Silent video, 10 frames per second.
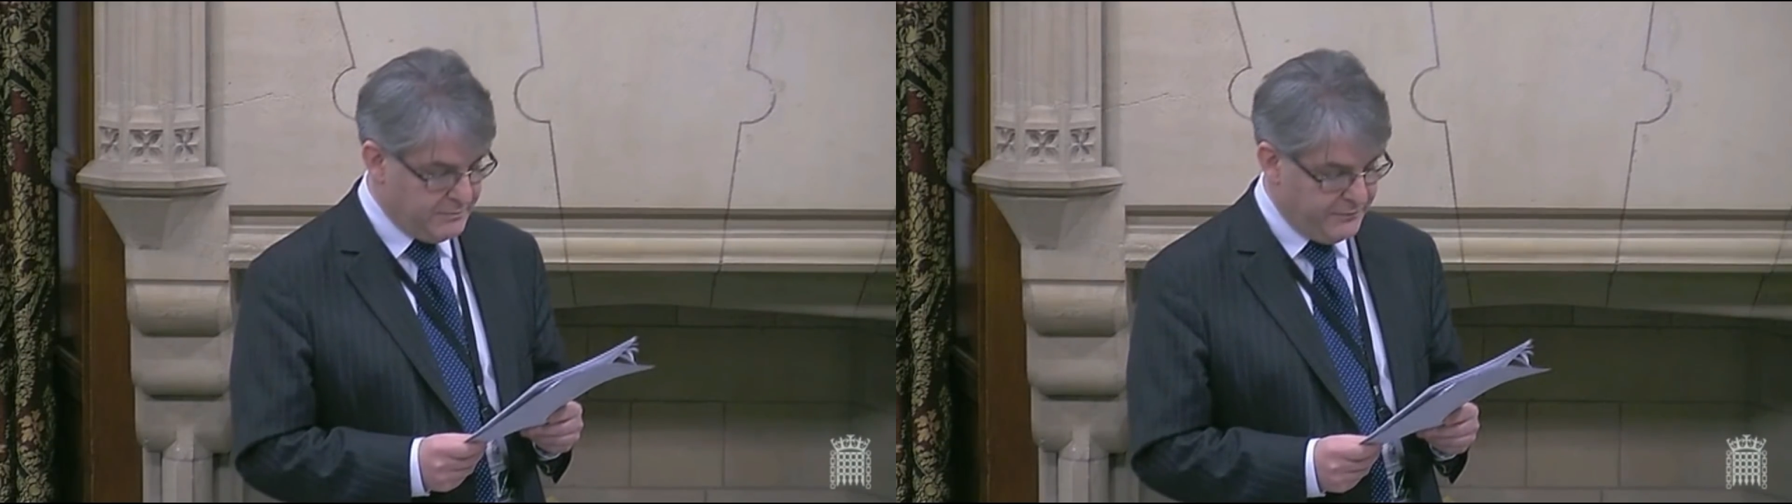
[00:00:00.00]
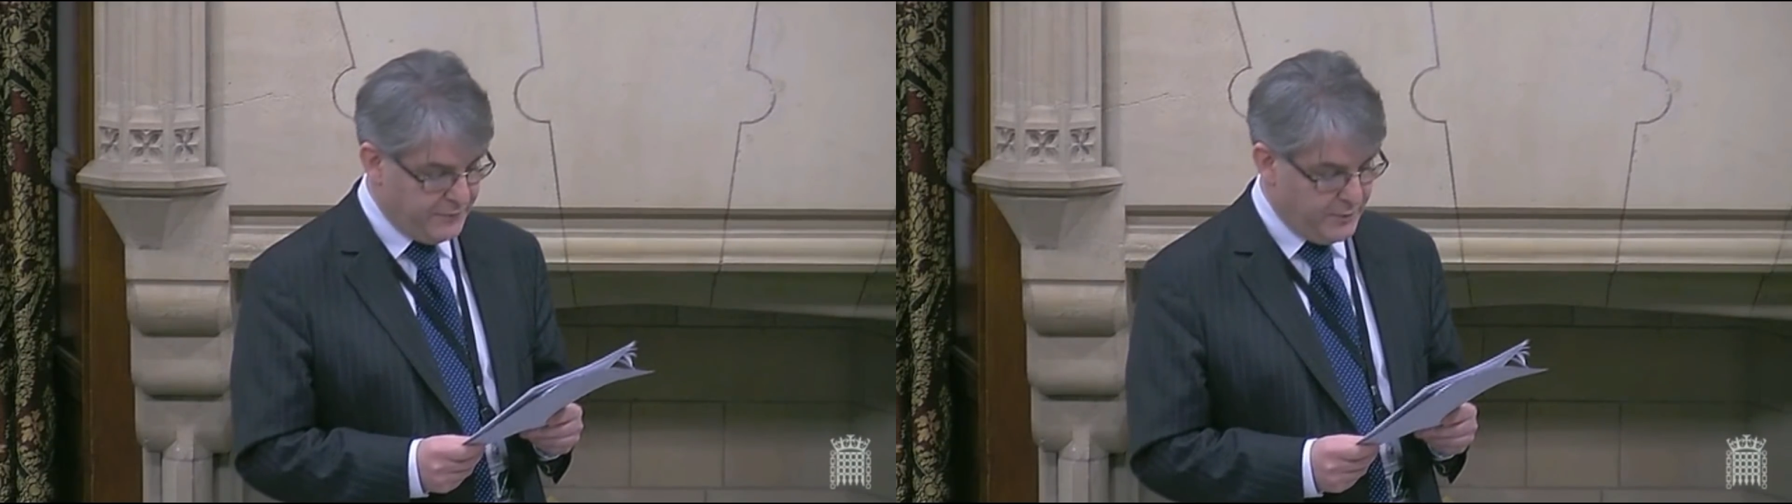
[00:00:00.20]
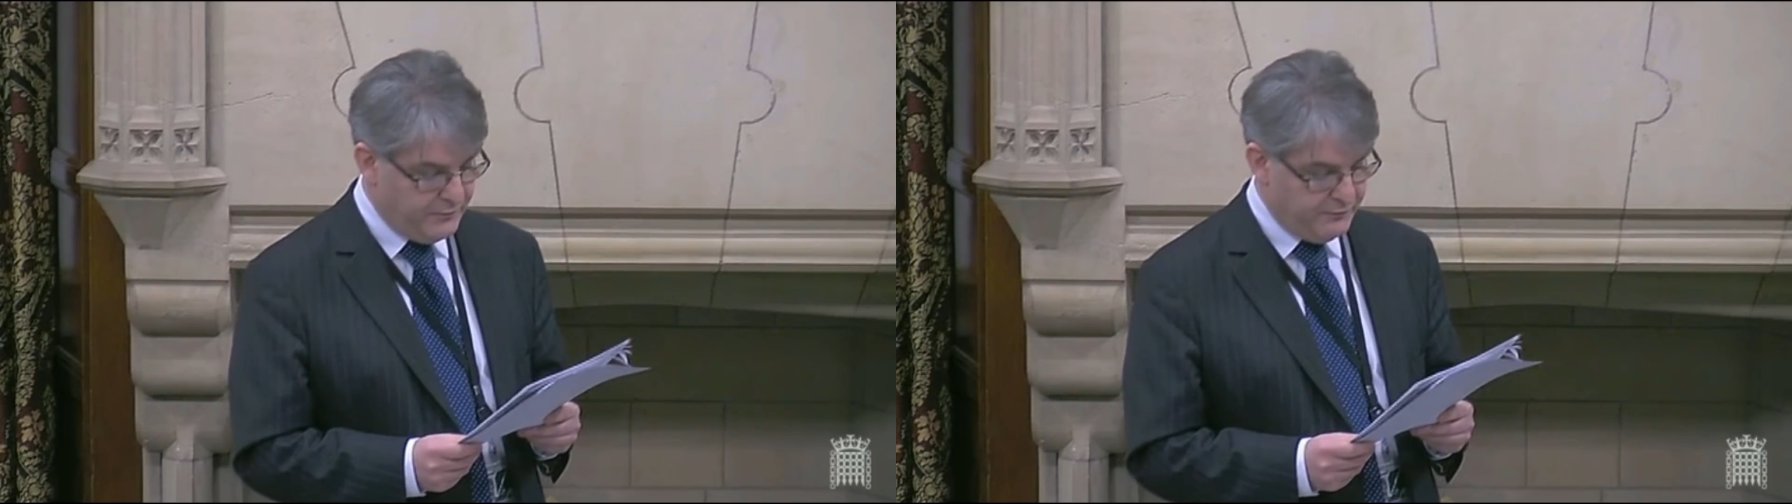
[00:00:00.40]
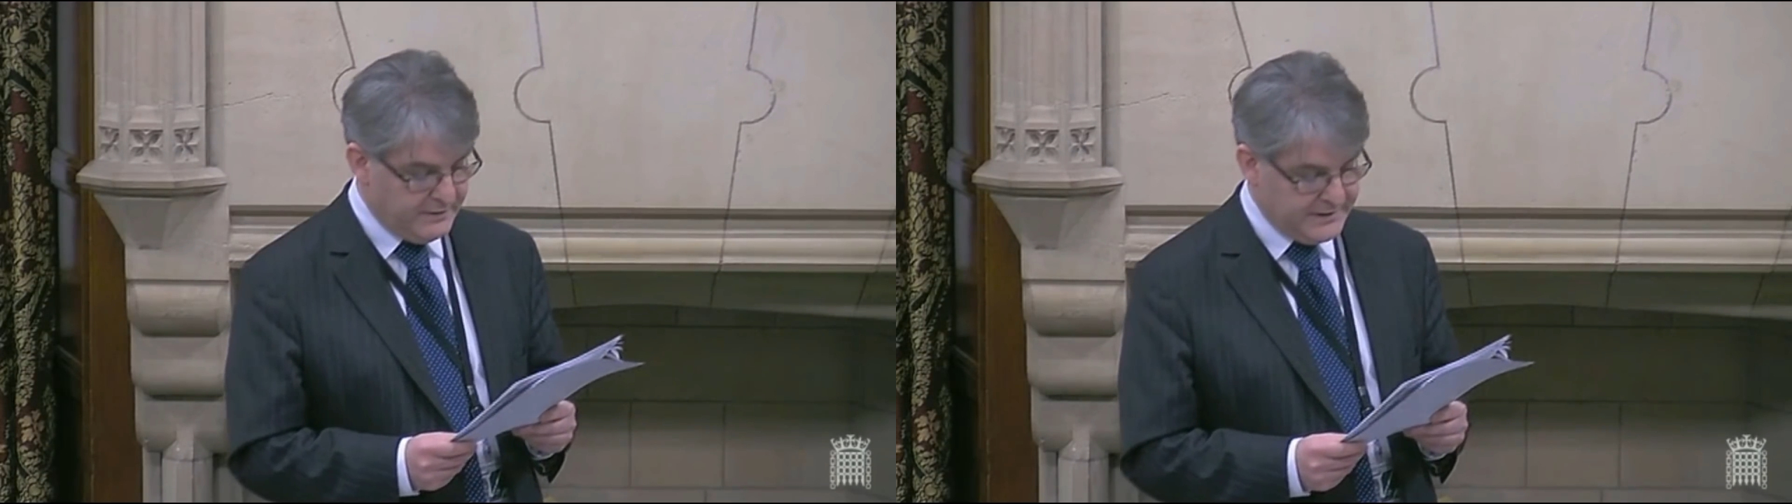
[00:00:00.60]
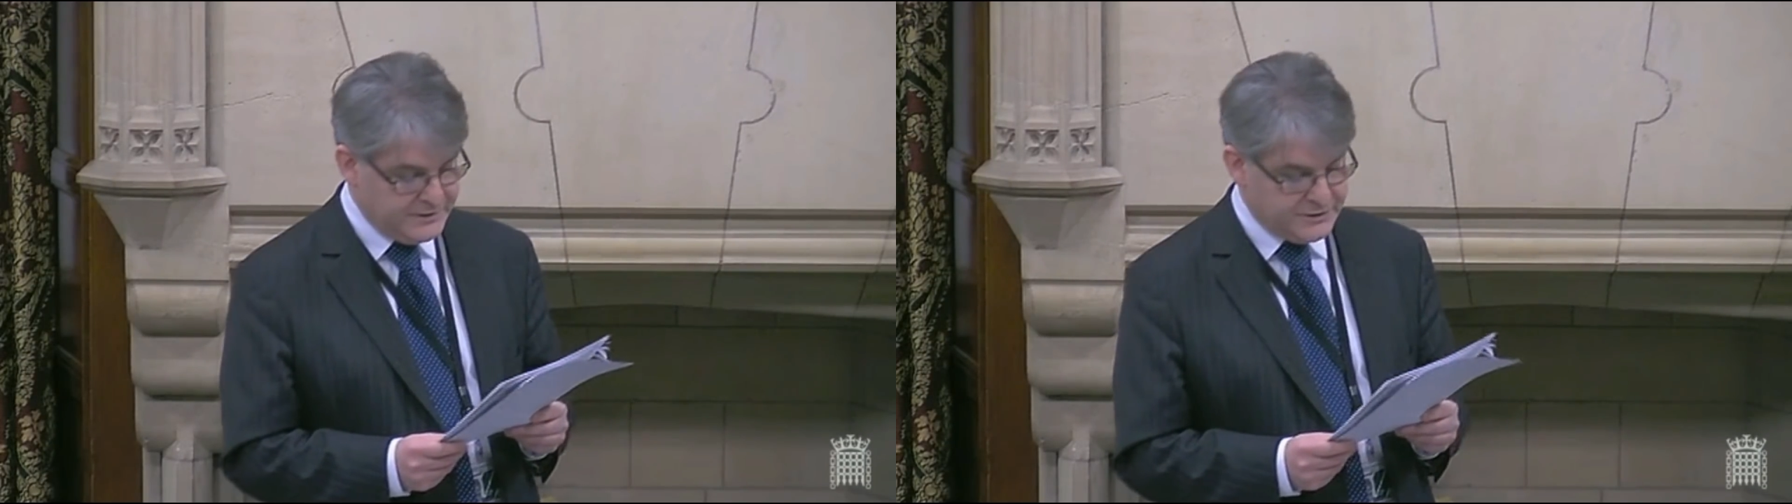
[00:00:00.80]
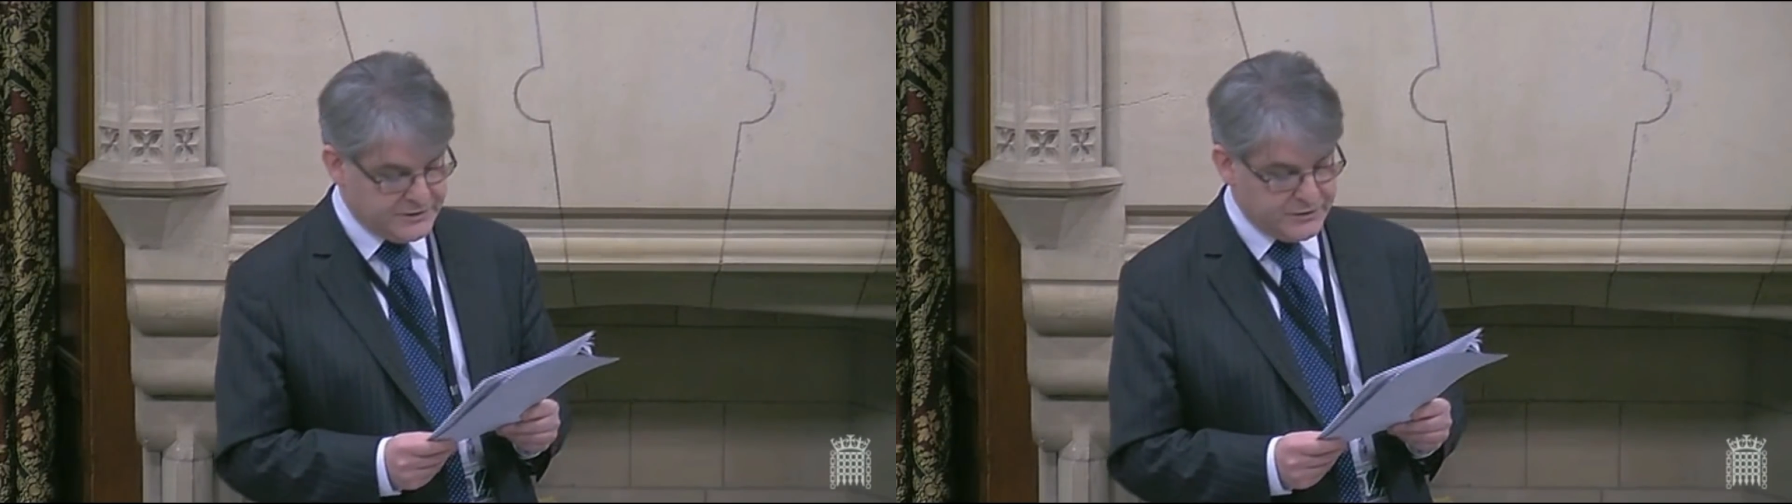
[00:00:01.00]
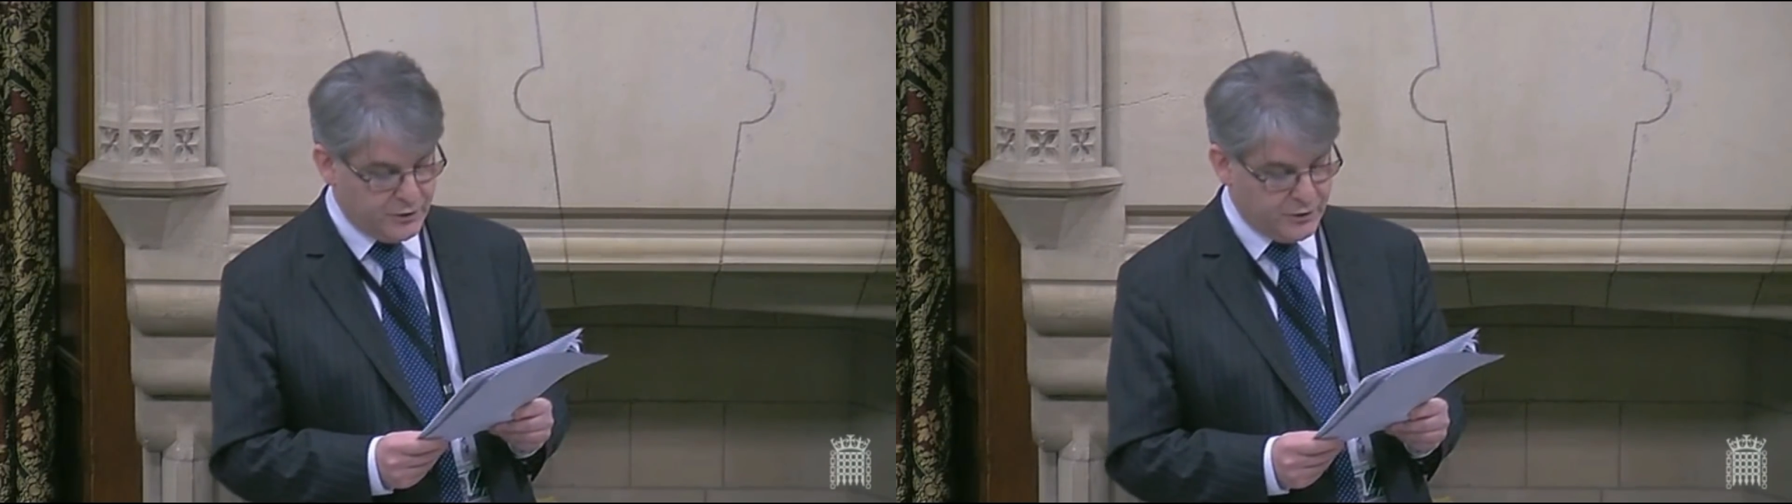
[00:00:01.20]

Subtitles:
performed for religious